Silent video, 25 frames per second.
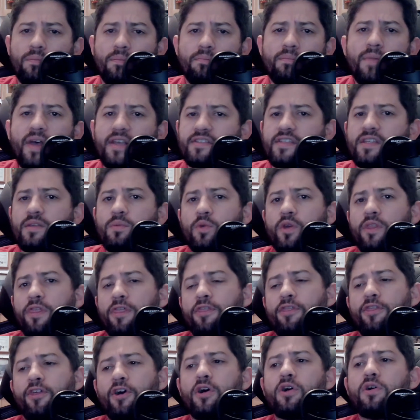messing with
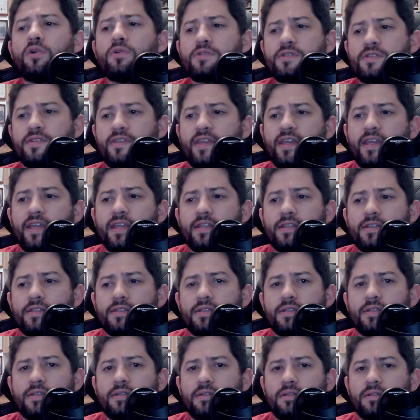those
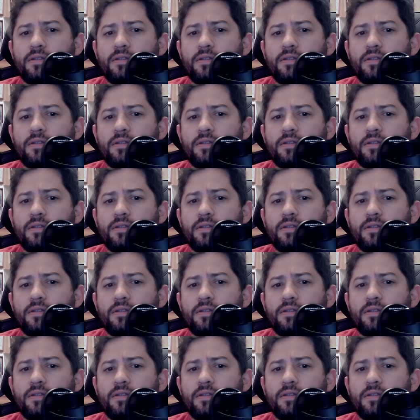things,